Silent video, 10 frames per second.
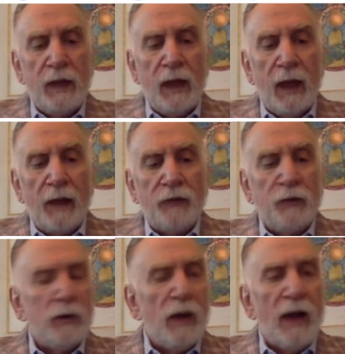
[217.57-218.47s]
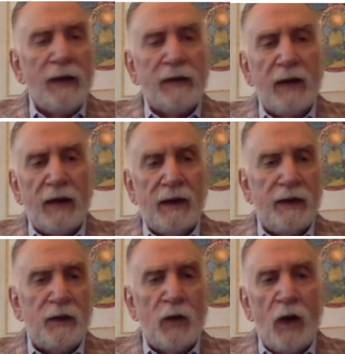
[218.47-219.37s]
And you and I kind of
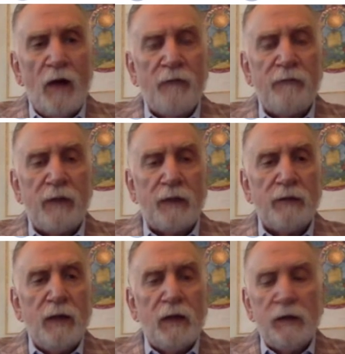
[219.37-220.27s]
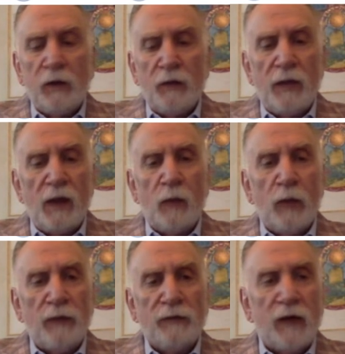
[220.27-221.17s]
hit it off. And, then I
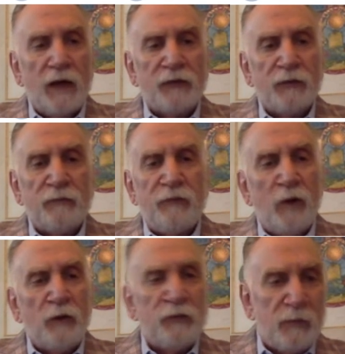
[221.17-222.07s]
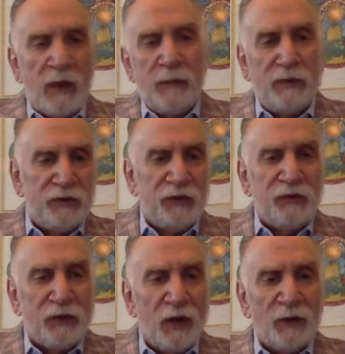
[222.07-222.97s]
went and got some phones from ABC
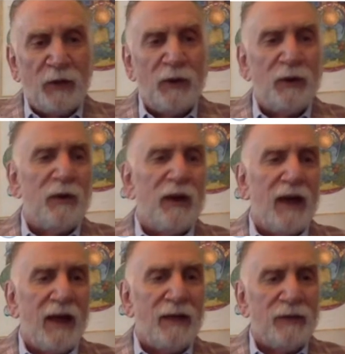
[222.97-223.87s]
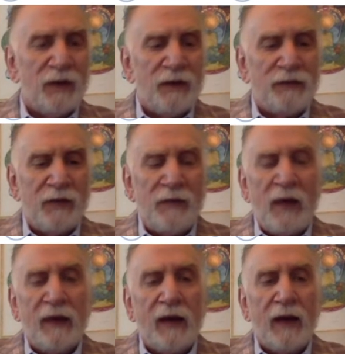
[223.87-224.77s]
Cellular and did that
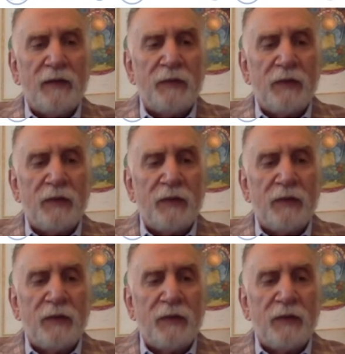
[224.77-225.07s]
kind of